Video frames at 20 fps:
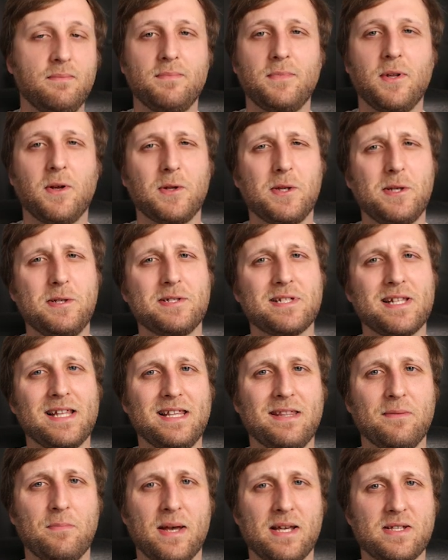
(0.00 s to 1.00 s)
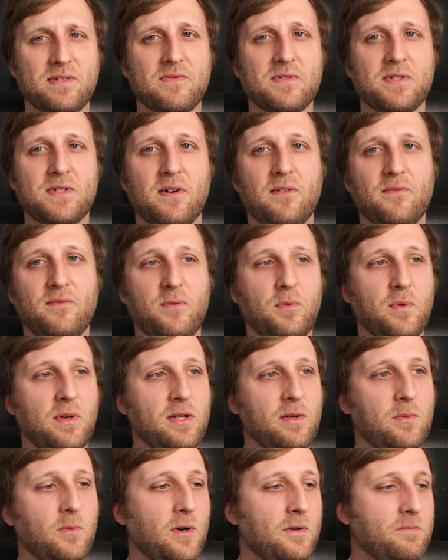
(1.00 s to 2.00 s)
not usually the best result for
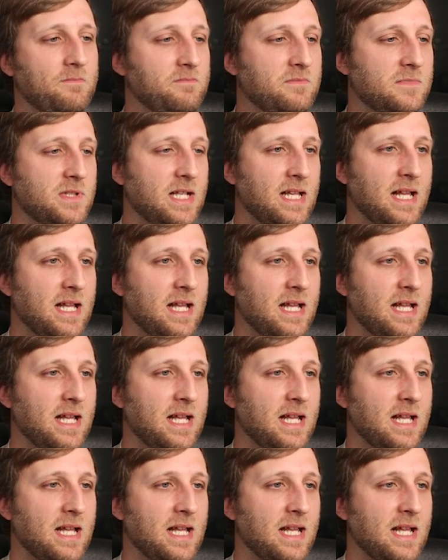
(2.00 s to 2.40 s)
what you want.